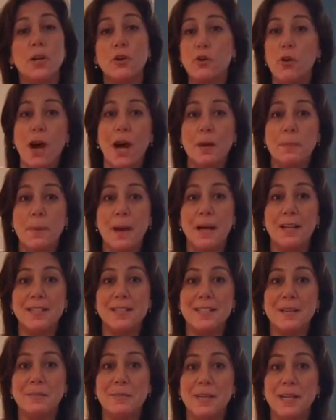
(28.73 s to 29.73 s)
crock
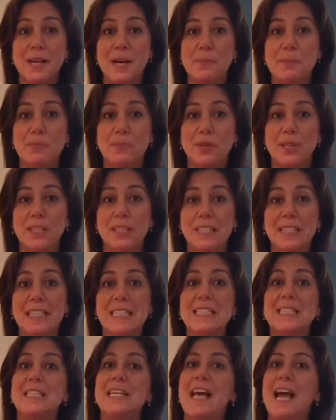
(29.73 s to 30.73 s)
pot something up real
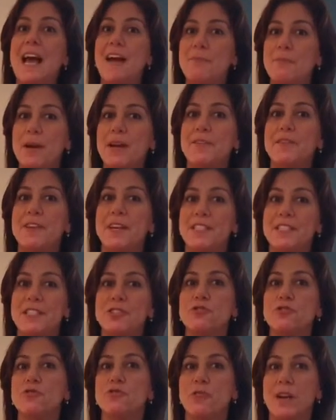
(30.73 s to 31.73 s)
easy, have my
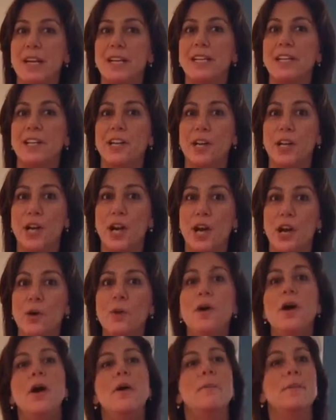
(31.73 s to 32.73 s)
veggies ready to
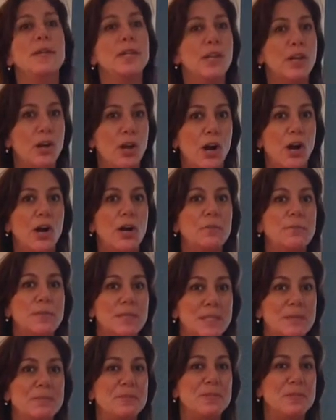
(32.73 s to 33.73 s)
go, but the carb
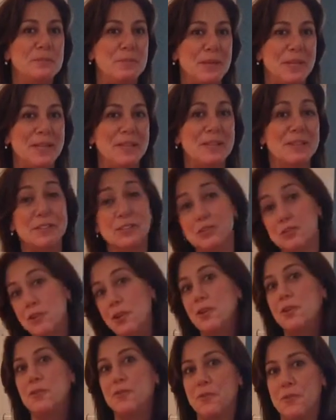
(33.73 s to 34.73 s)
seems to be the
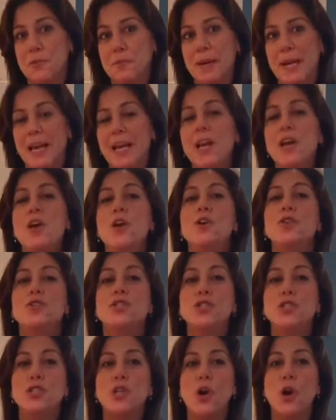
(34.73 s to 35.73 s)
struggle for me.
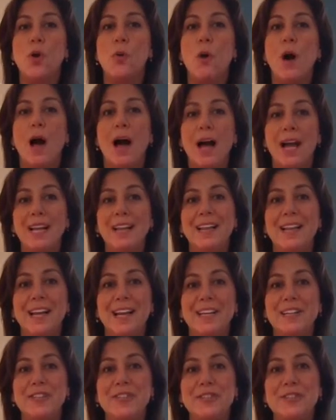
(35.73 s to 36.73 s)
So I
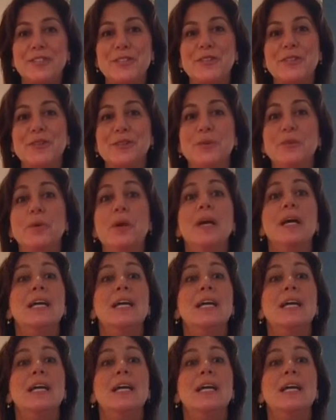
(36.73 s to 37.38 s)
like to